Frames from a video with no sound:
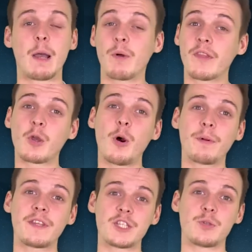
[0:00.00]
and won the
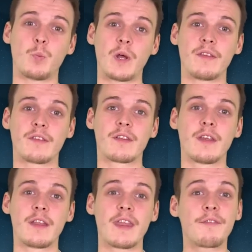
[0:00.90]
competition once,
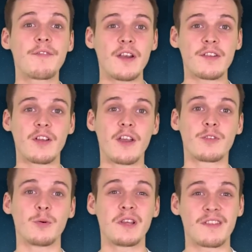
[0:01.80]
their first
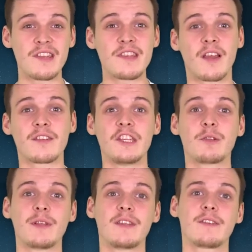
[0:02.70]
title since
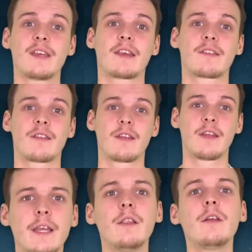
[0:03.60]
1926.
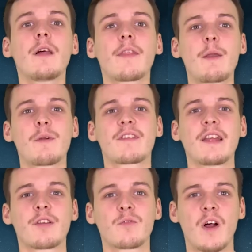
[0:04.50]
It looked like they were
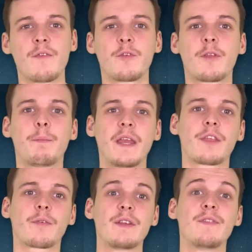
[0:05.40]
set to rival the Big
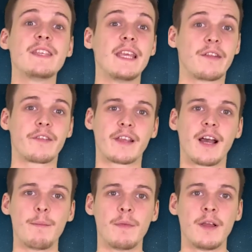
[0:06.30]
Three for years to
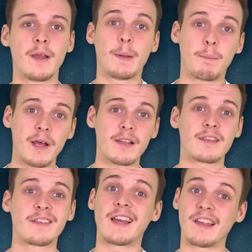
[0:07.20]
come, but,
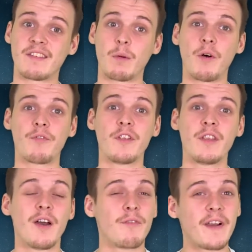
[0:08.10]
as so
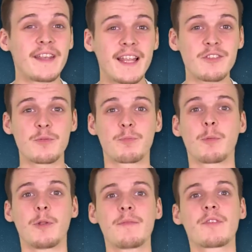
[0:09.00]
often, financial
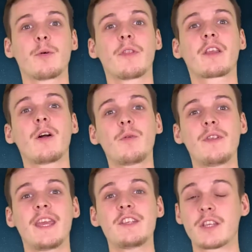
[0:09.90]
problems saw the
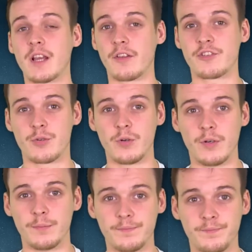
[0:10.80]
golden age cut short.